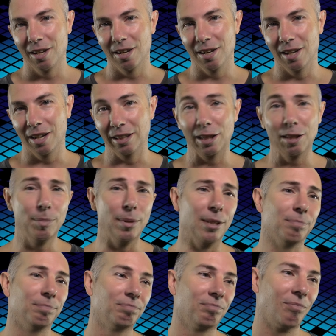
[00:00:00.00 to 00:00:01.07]
a little
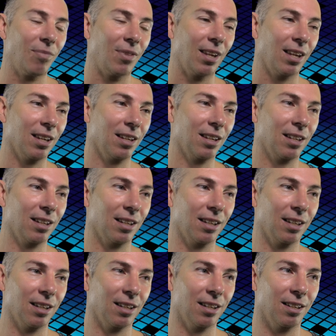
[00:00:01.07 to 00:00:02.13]
bit
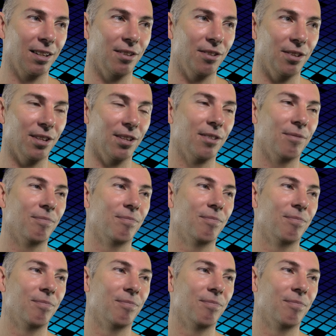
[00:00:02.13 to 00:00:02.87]
that